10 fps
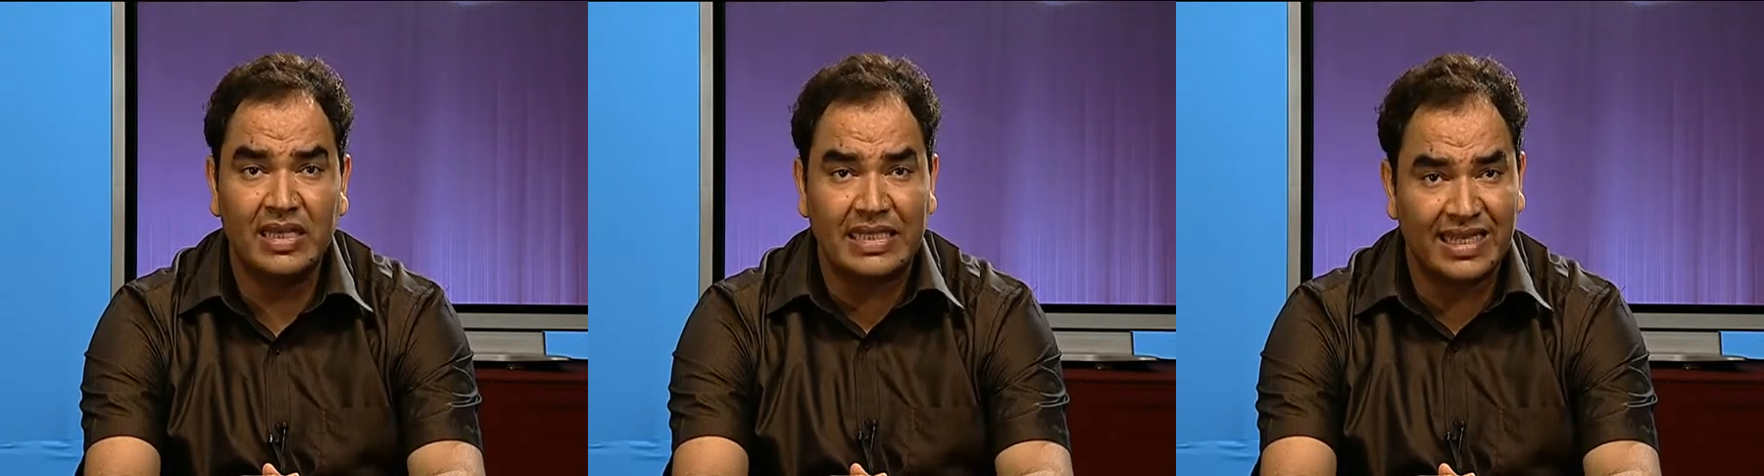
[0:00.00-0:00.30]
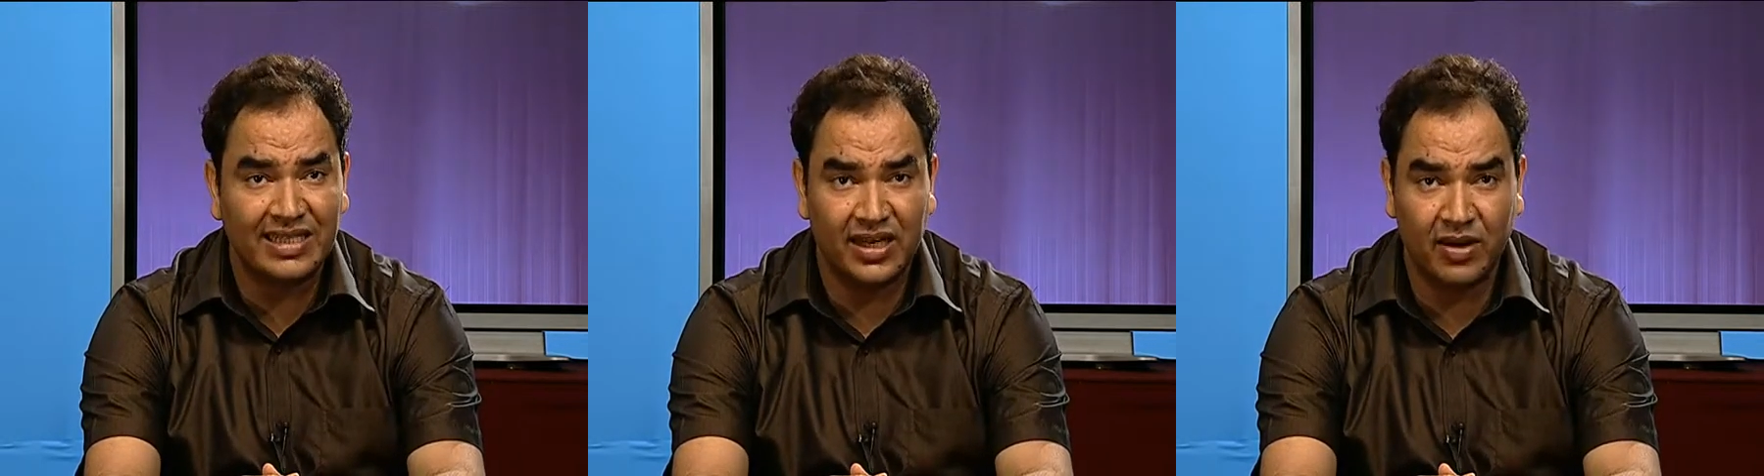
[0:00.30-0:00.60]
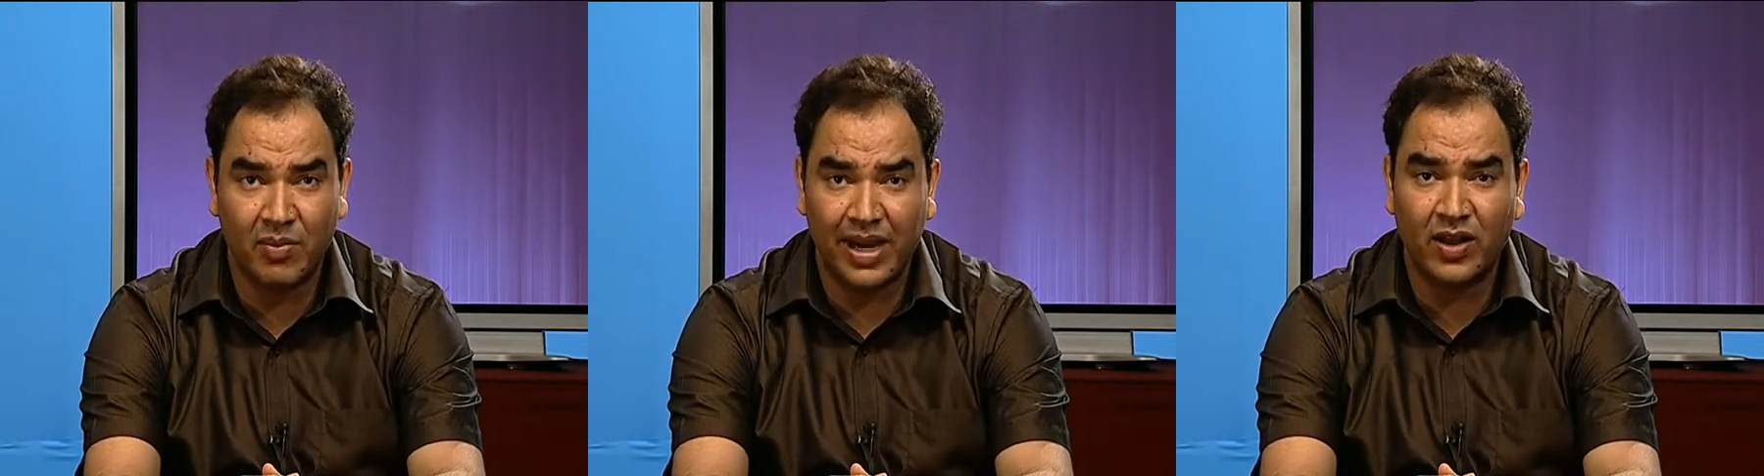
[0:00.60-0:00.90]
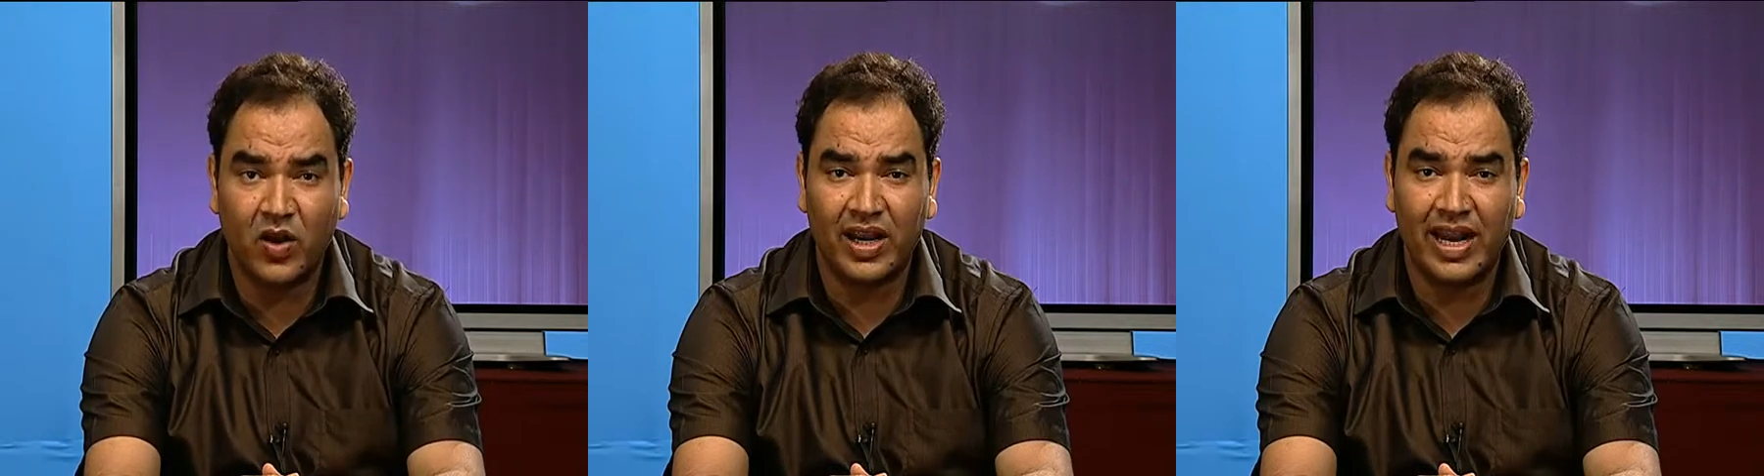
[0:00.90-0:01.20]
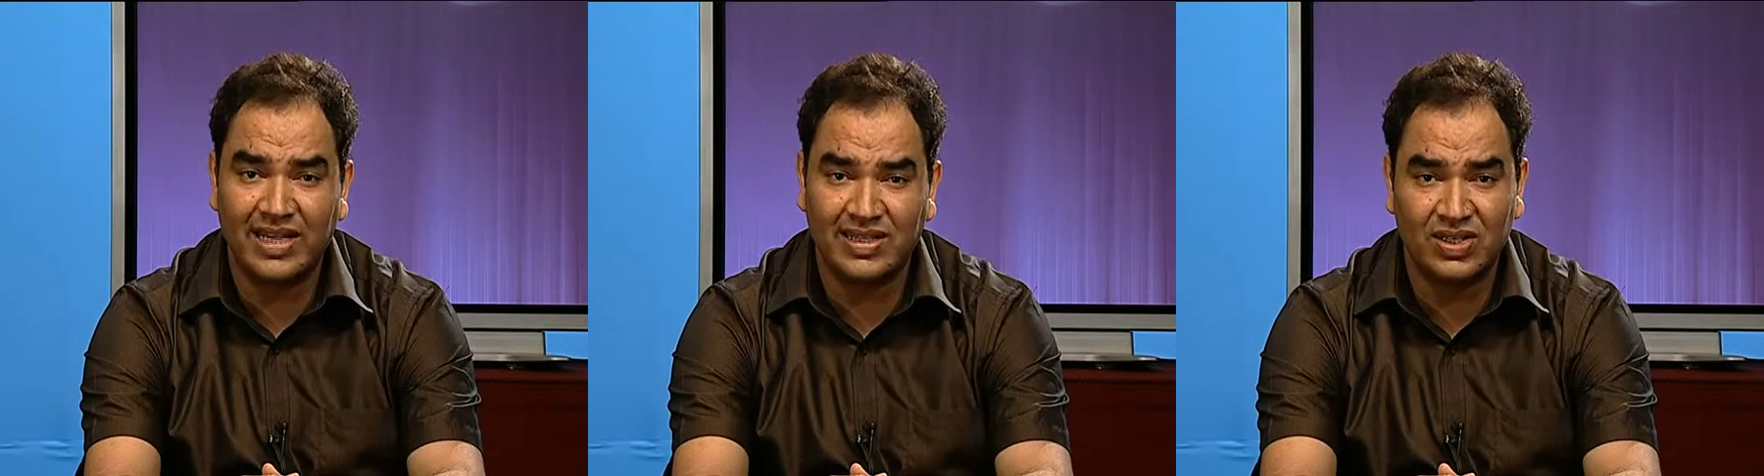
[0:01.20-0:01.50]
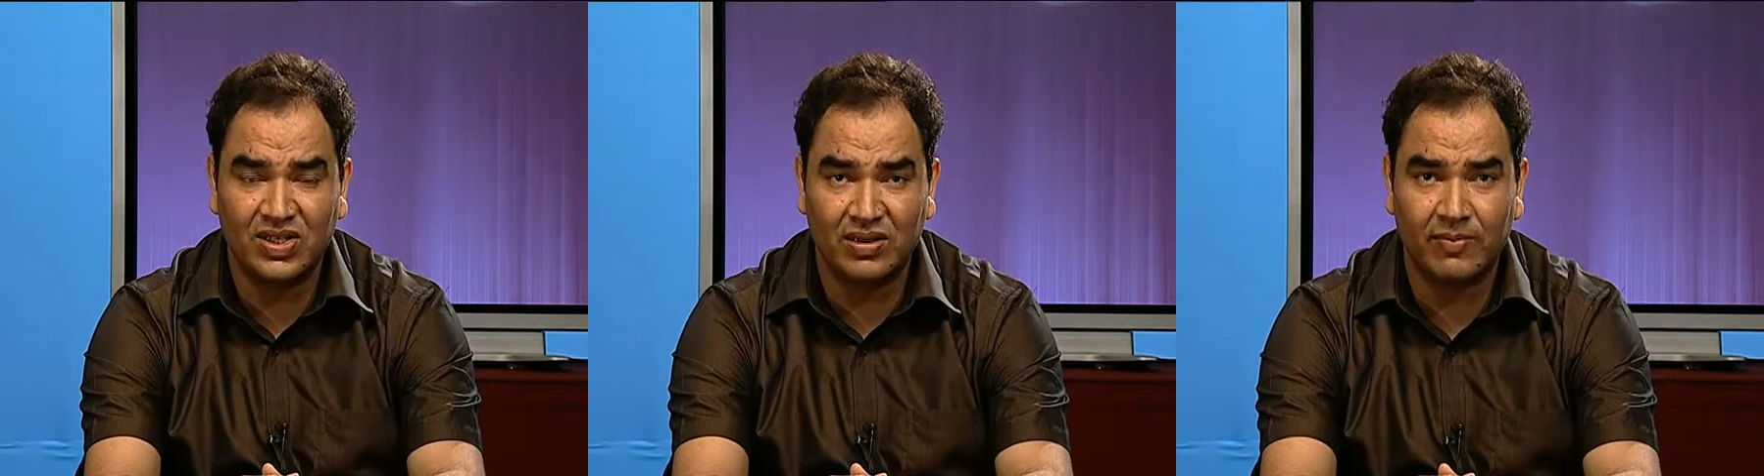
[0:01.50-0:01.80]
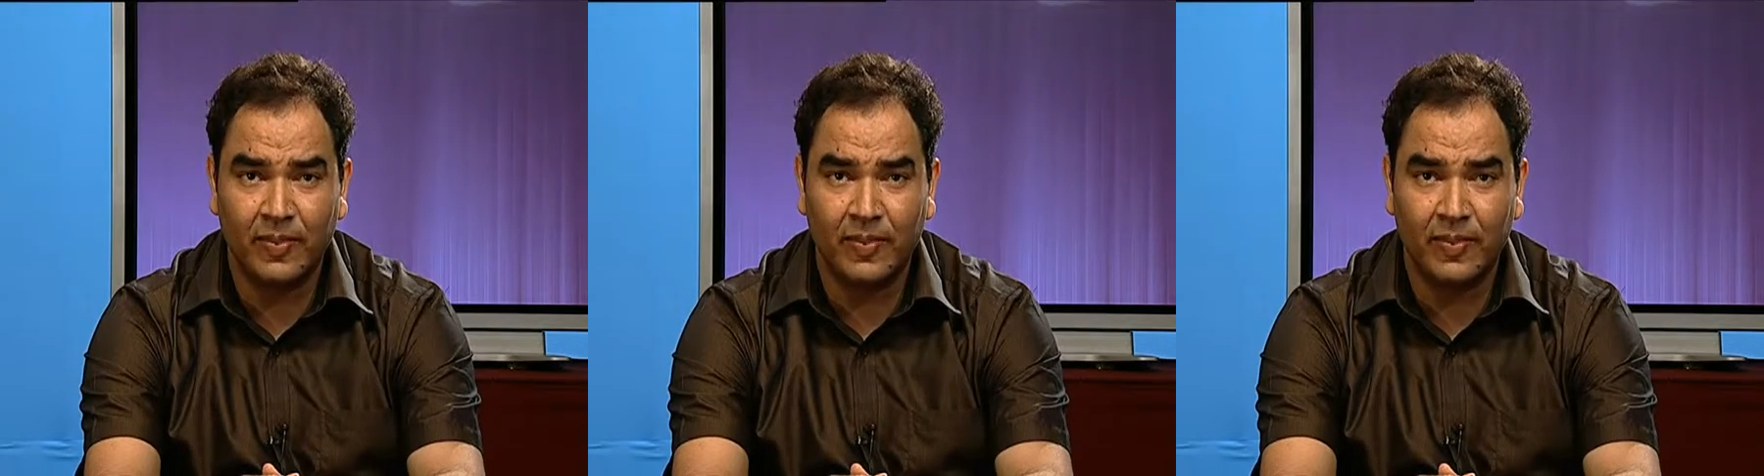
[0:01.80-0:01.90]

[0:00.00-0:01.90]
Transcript: set in by the organization,